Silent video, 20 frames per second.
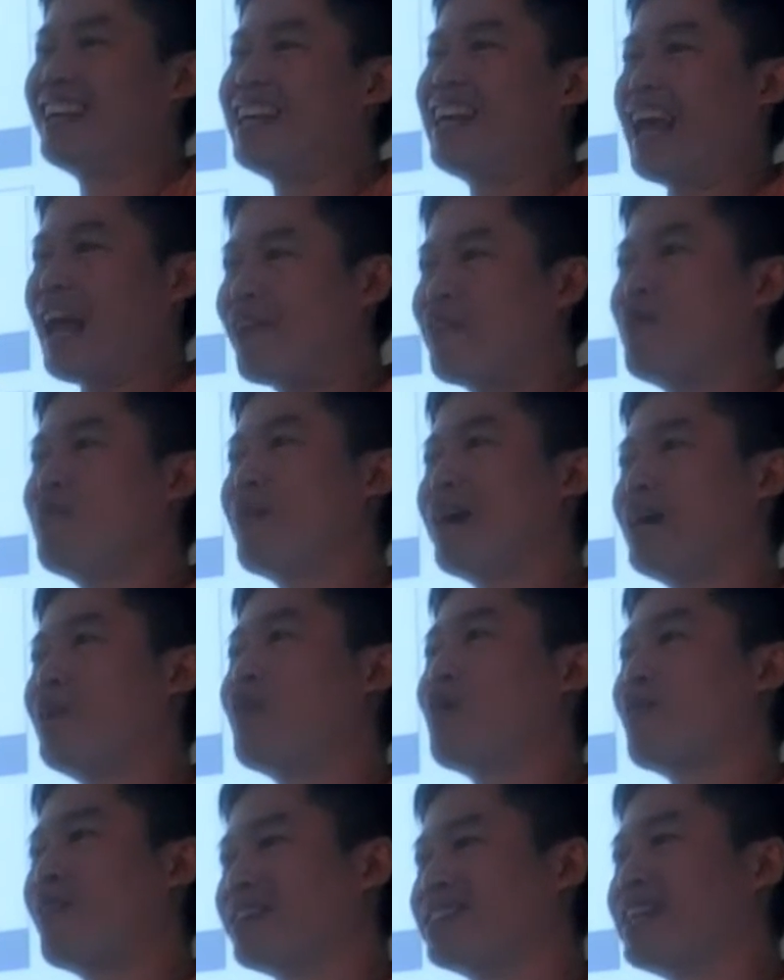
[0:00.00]
everybody
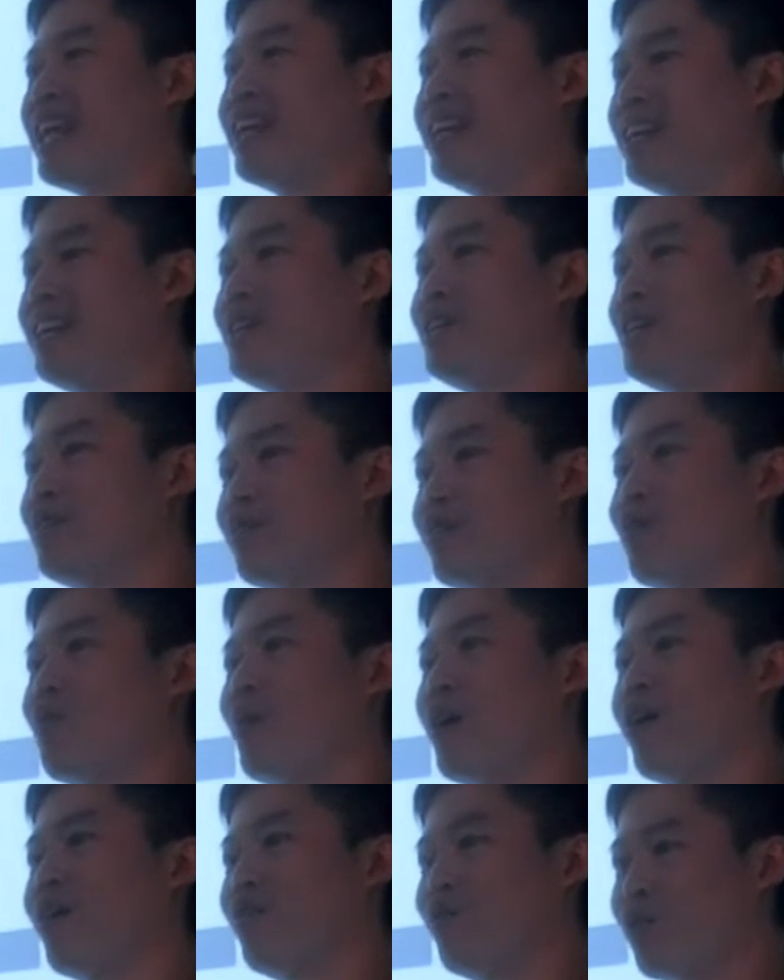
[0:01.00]
will have a slightly different
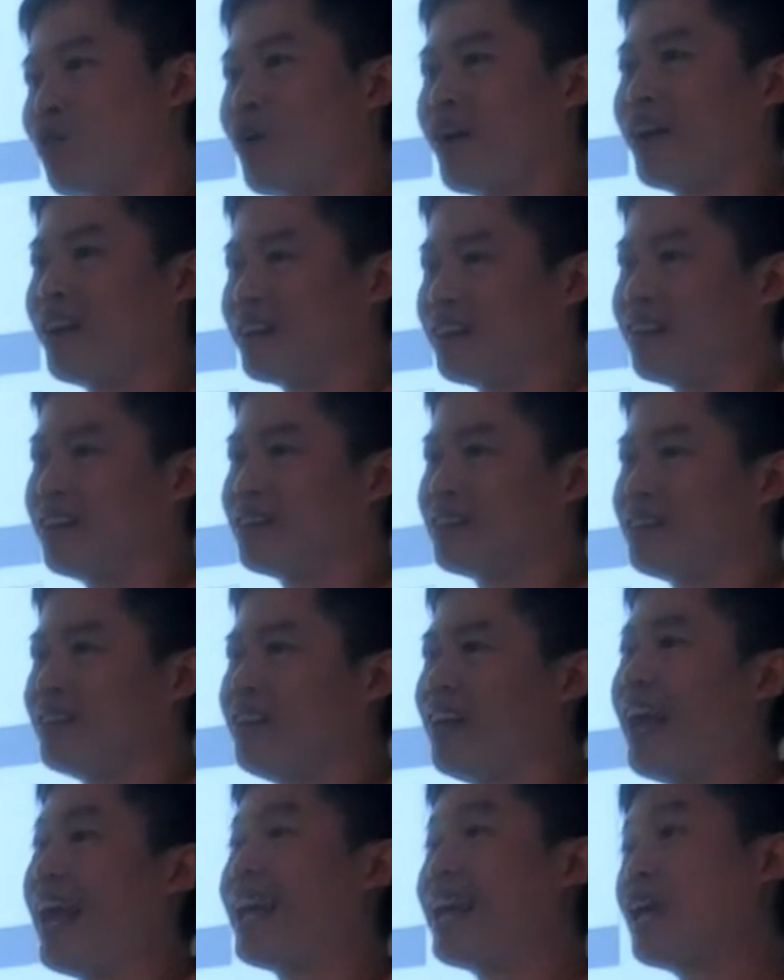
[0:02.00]
way of drawing things.
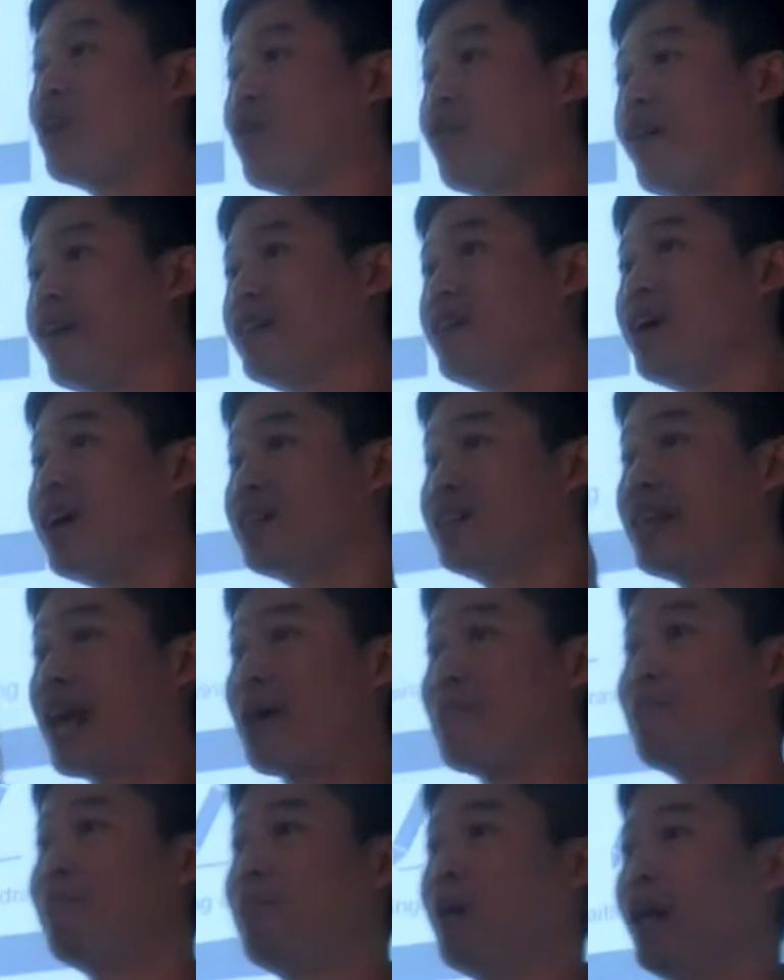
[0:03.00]
And I created a
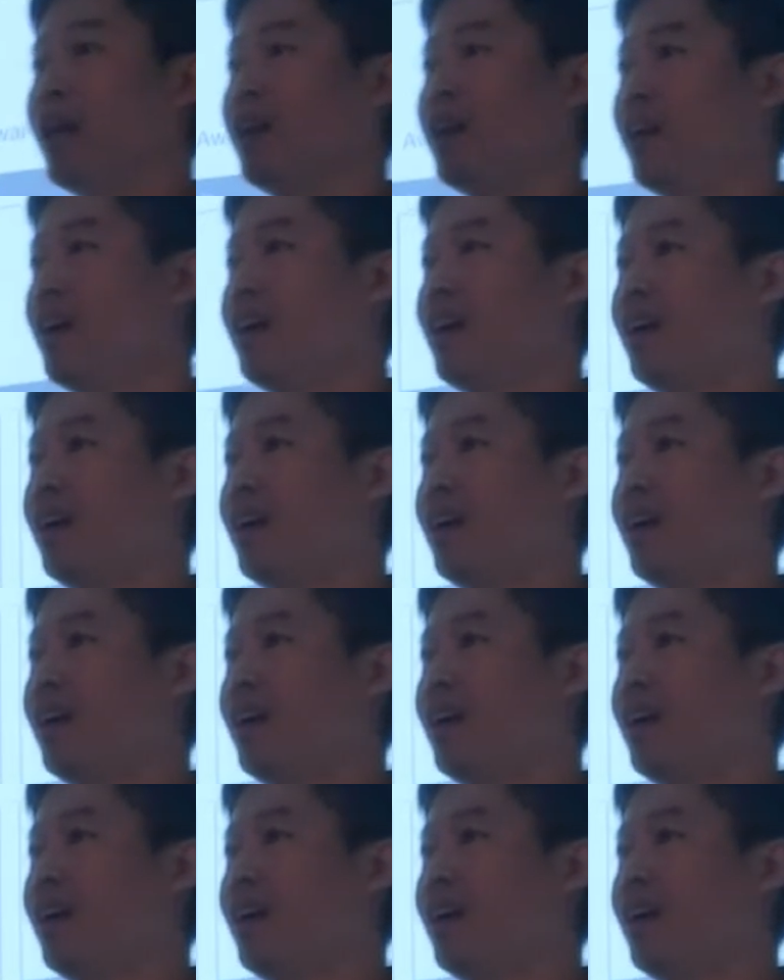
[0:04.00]
template.